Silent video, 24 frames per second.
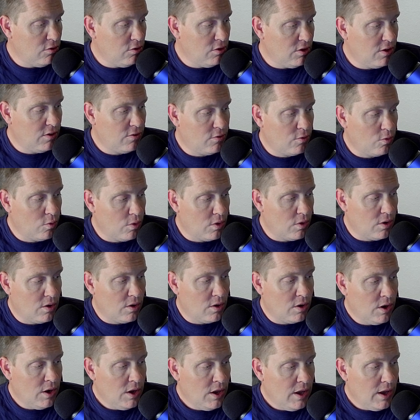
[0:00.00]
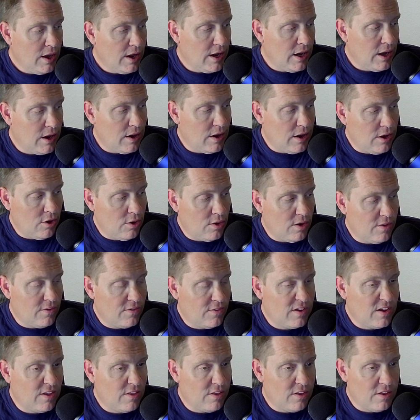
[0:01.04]
this, or, uh, you know, and
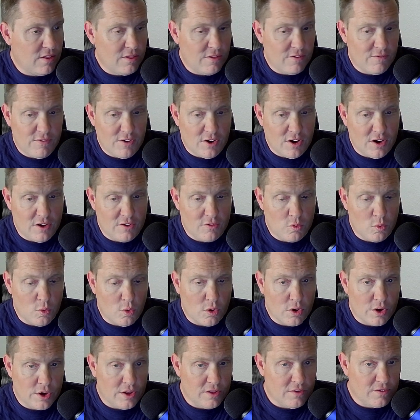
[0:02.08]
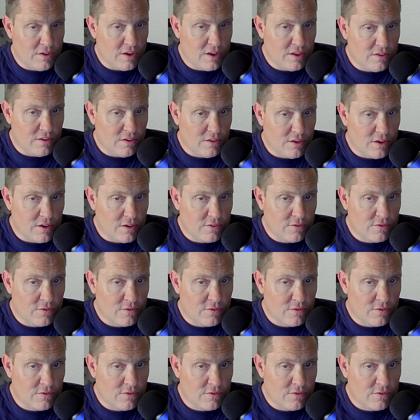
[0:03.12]
set then the various warnings into this.